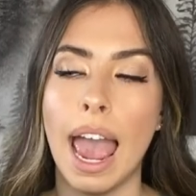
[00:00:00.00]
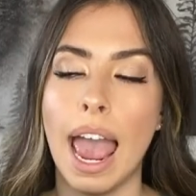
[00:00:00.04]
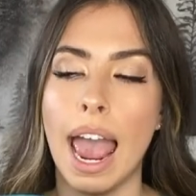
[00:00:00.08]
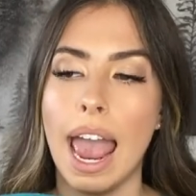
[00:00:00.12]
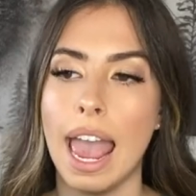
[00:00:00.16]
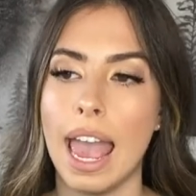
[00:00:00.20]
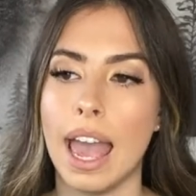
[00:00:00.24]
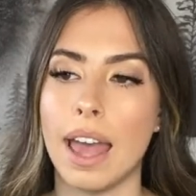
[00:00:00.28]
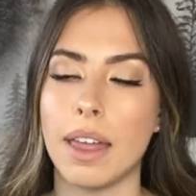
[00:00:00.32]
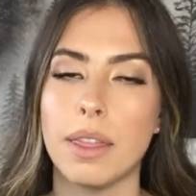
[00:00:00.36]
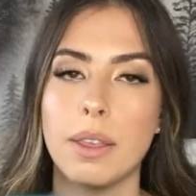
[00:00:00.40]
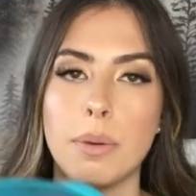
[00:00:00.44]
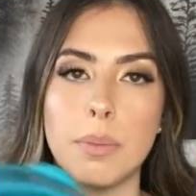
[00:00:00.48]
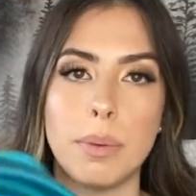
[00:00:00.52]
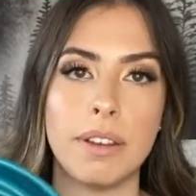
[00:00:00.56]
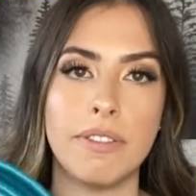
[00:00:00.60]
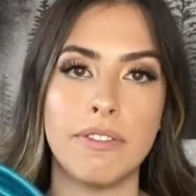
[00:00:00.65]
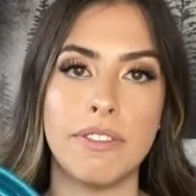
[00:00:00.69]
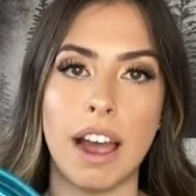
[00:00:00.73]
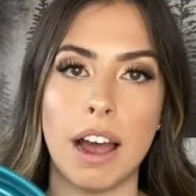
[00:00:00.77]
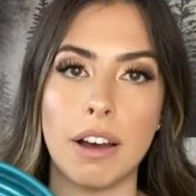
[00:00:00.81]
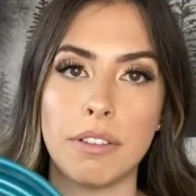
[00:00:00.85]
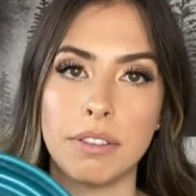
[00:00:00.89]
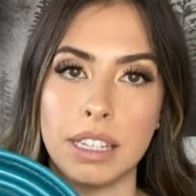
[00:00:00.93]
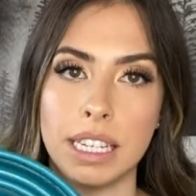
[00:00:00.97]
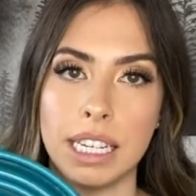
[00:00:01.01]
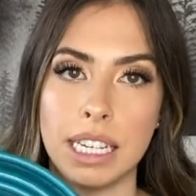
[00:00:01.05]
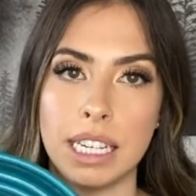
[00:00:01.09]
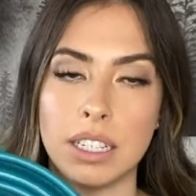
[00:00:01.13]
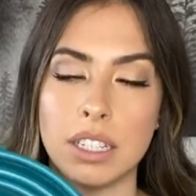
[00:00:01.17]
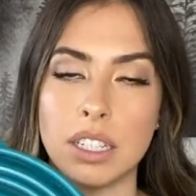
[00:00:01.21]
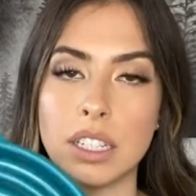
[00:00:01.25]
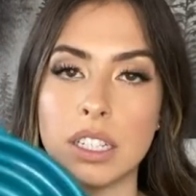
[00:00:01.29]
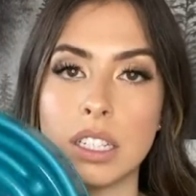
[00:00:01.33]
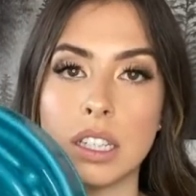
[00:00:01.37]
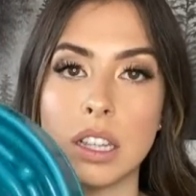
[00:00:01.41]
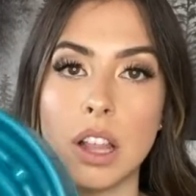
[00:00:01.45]
And then we found these
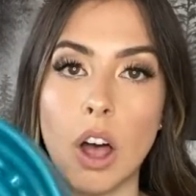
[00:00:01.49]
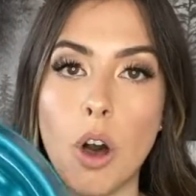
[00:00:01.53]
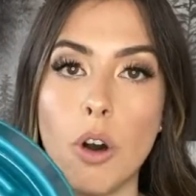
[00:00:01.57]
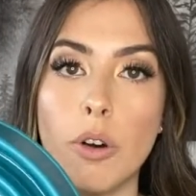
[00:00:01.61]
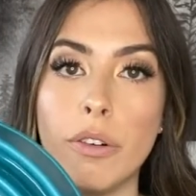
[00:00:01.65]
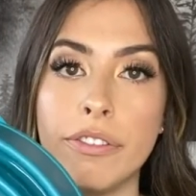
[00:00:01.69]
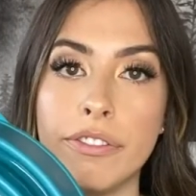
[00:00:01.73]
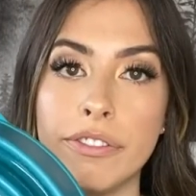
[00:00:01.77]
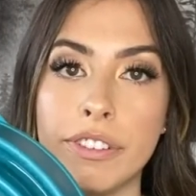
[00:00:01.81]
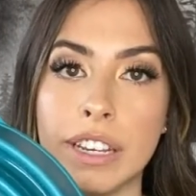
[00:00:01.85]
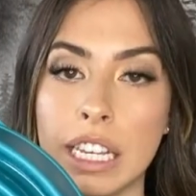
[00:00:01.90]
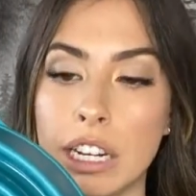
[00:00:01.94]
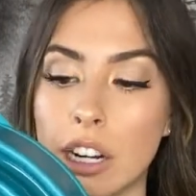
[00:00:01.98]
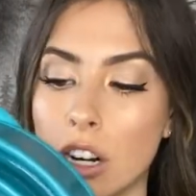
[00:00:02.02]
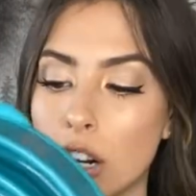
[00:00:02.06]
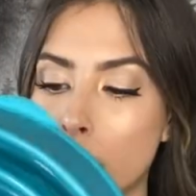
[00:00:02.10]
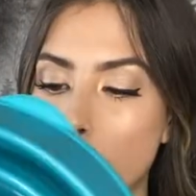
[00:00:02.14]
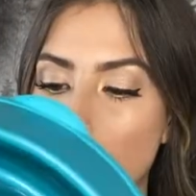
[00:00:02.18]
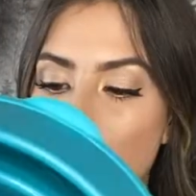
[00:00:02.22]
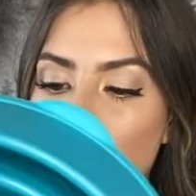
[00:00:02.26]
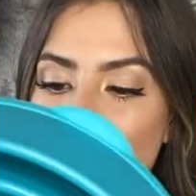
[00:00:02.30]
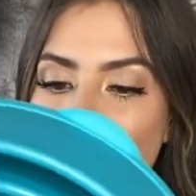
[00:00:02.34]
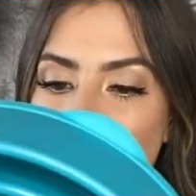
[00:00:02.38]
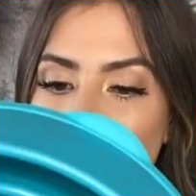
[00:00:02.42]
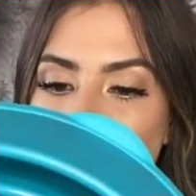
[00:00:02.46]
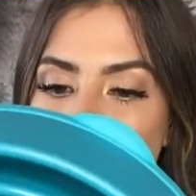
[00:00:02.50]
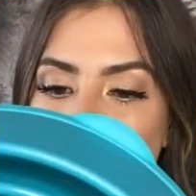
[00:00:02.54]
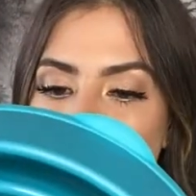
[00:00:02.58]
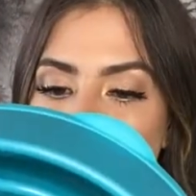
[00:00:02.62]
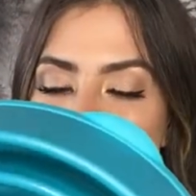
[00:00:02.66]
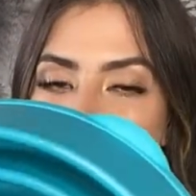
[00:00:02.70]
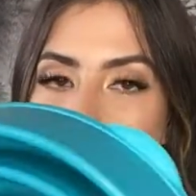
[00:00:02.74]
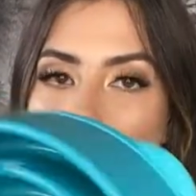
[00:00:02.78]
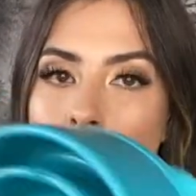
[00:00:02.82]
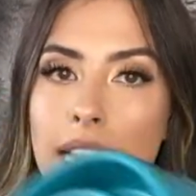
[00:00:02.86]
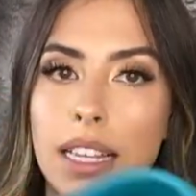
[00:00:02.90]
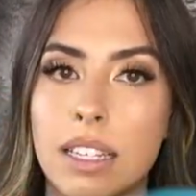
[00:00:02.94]
slow feeder
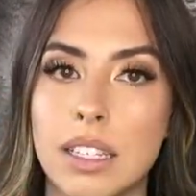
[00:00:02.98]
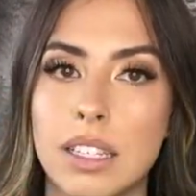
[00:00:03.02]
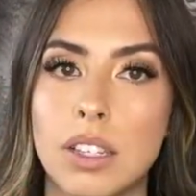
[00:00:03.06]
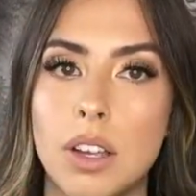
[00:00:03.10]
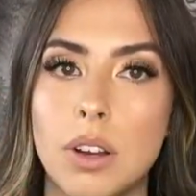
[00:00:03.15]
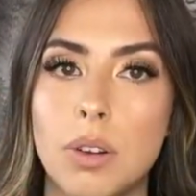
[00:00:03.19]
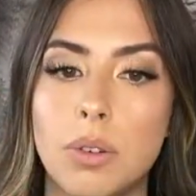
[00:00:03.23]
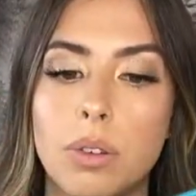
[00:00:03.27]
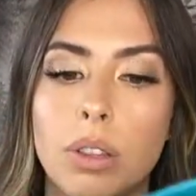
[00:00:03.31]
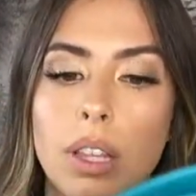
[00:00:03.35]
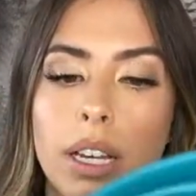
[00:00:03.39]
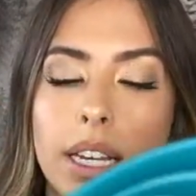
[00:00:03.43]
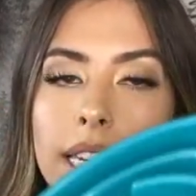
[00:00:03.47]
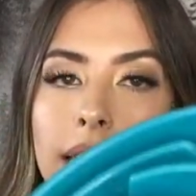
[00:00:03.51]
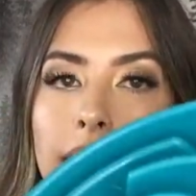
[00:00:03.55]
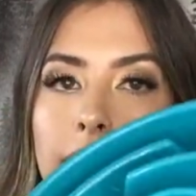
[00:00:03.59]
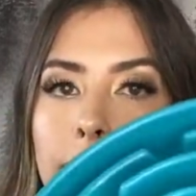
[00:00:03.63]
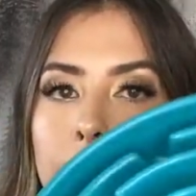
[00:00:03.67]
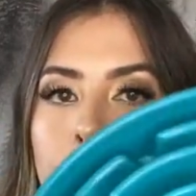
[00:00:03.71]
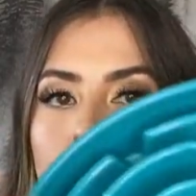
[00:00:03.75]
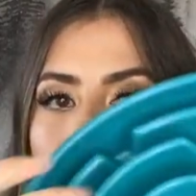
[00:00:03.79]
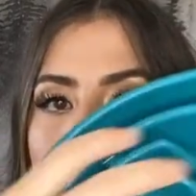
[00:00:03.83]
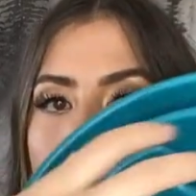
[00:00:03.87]
bowls. And so the kibble